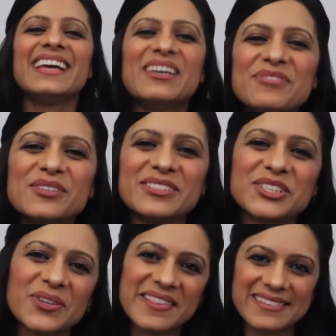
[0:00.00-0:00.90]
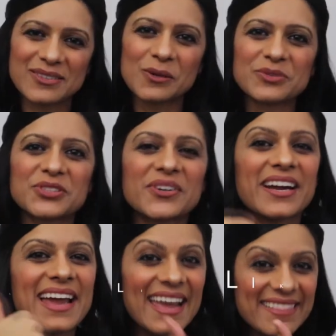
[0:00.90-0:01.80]
If you've enjoyed this home tour,
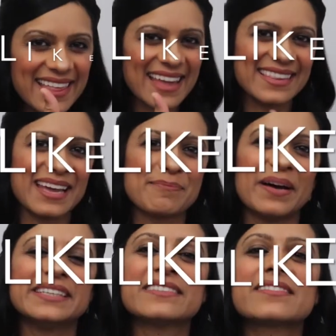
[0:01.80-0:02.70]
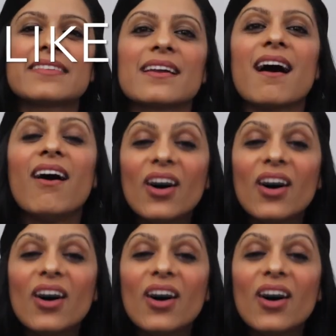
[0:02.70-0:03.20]
hit that like button so that